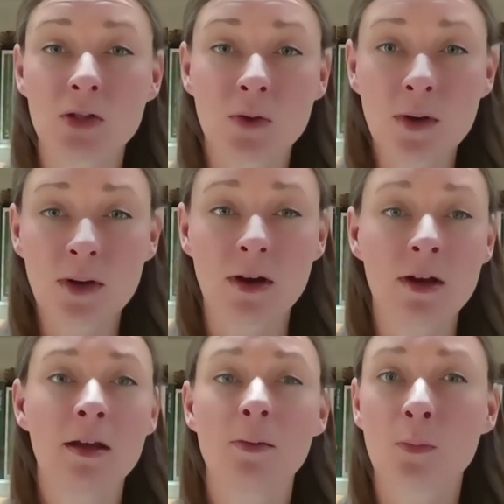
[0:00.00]

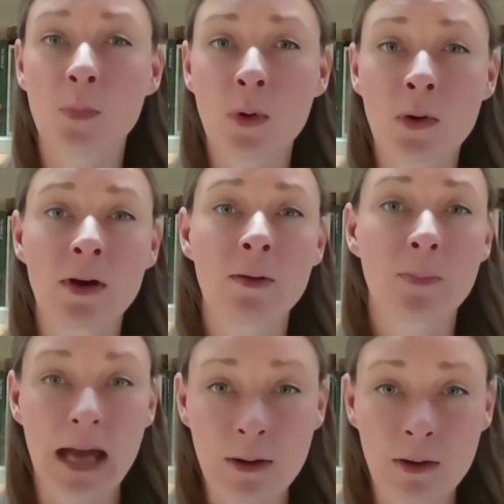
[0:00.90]
shorter, more
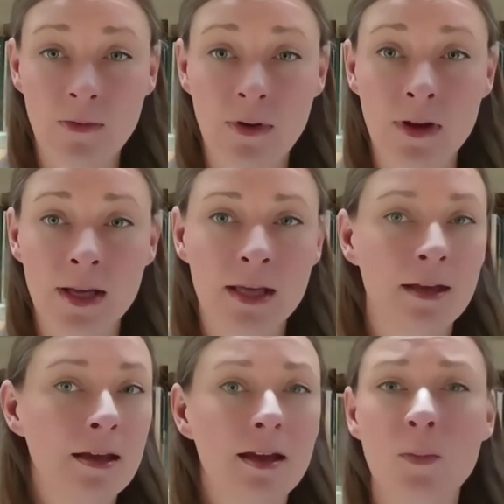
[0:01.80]
powerful,
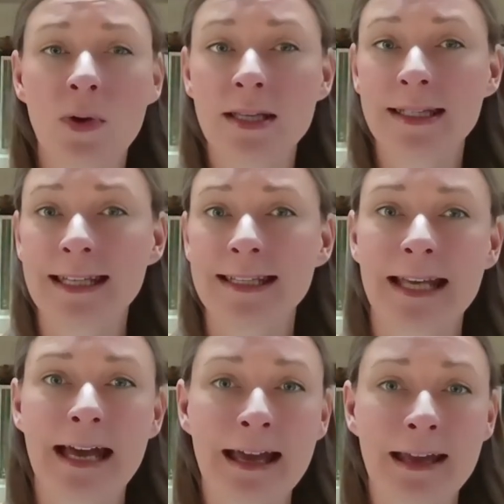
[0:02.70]
compressed in
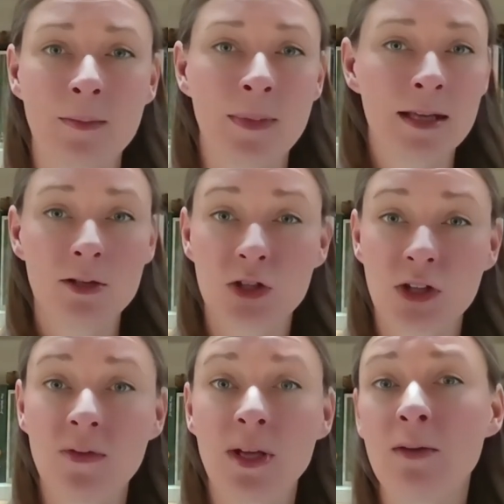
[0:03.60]
time,
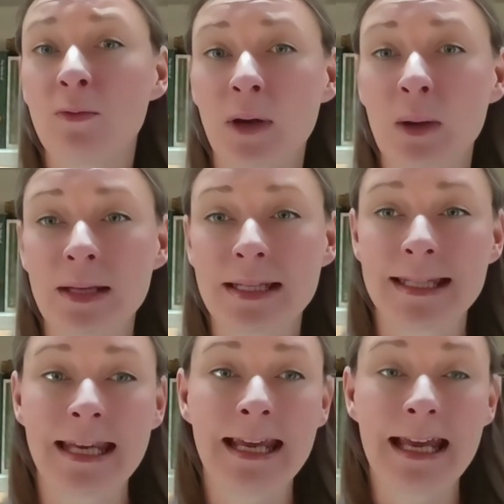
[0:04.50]
shifted in
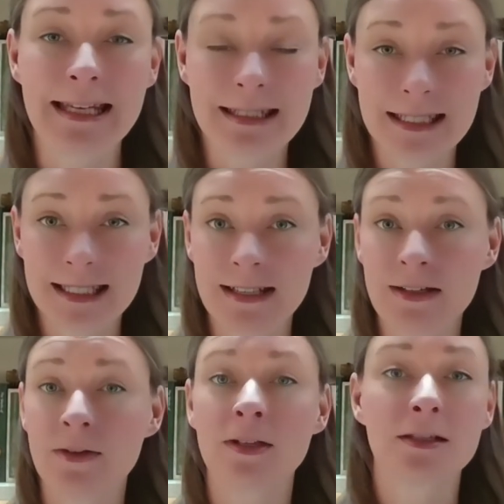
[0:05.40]
frequency, and
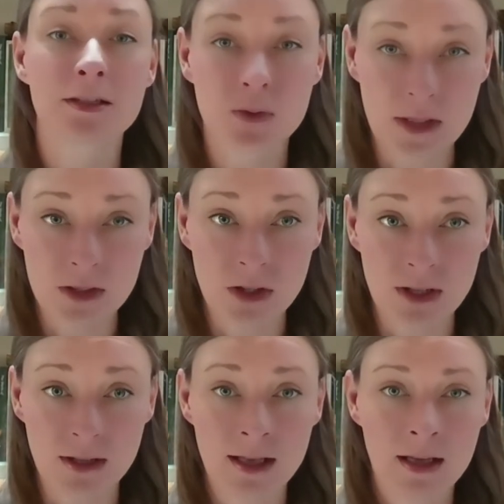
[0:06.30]
still
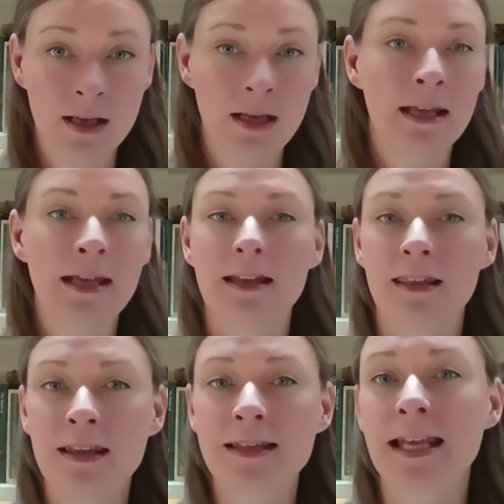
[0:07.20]
structured.
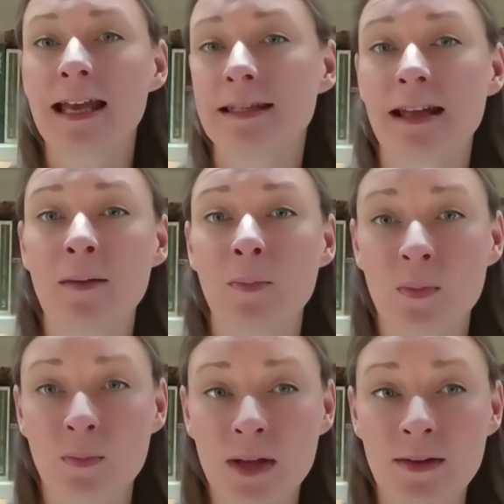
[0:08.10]
This has not
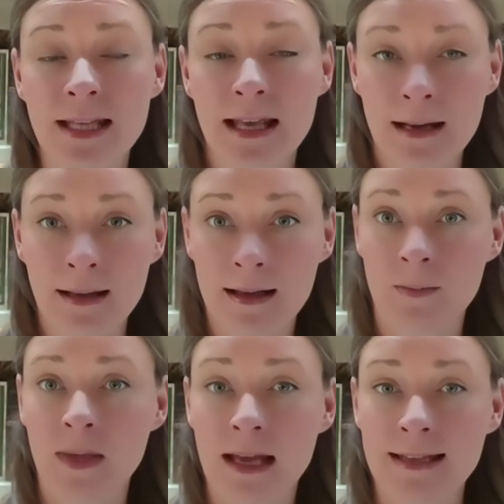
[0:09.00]
been built in a
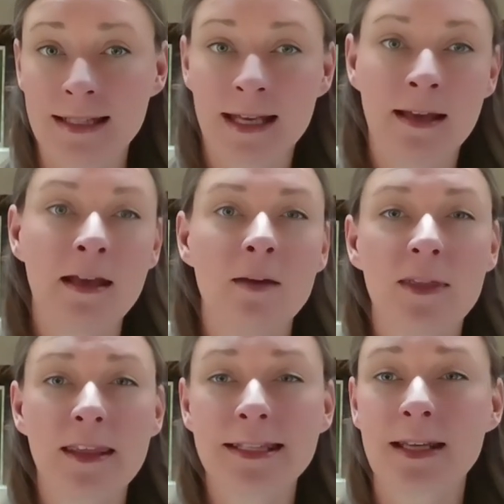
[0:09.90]
lab yet,
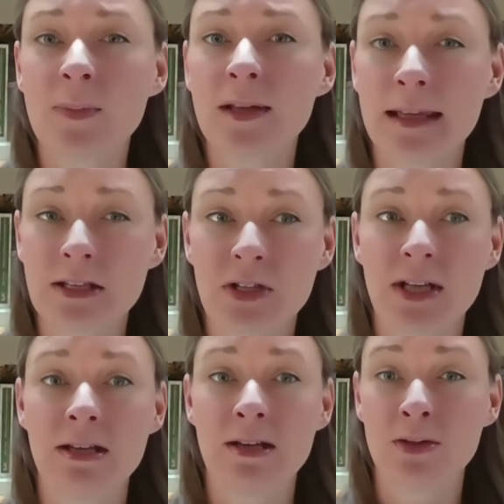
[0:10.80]
but the
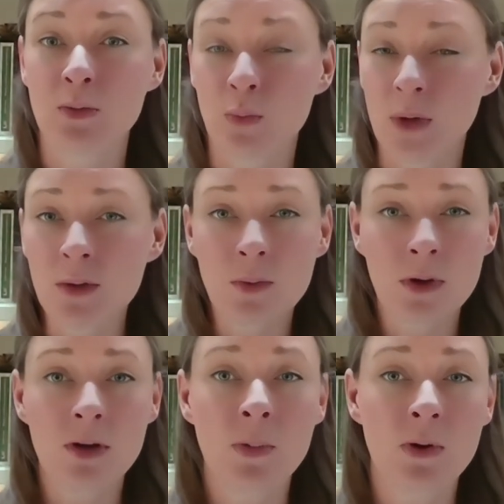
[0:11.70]
simulation used
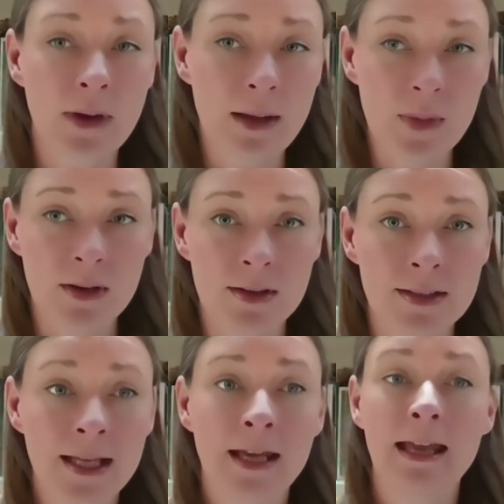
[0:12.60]
real-world
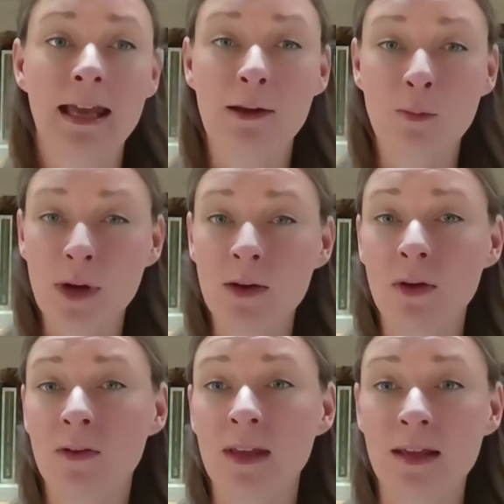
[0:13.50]
parameters, and what it
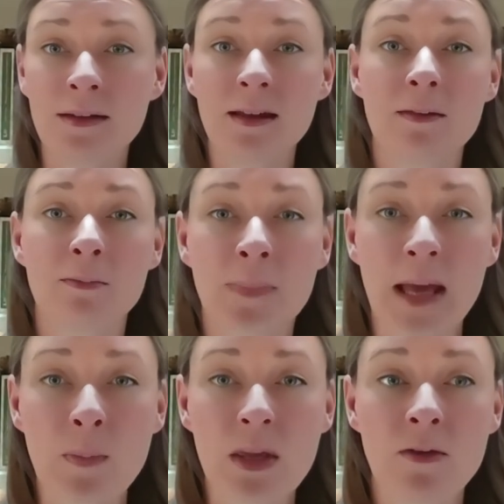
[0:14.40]
revealed
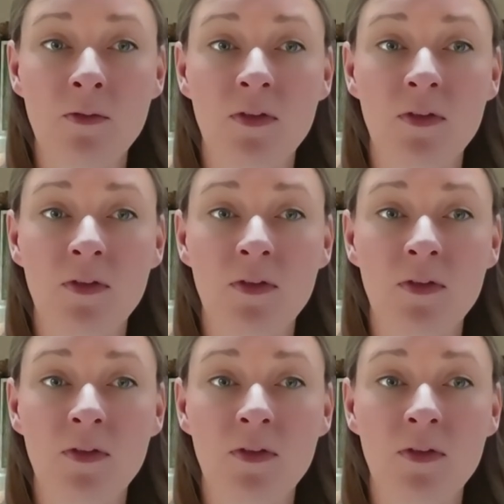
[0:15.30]
might be the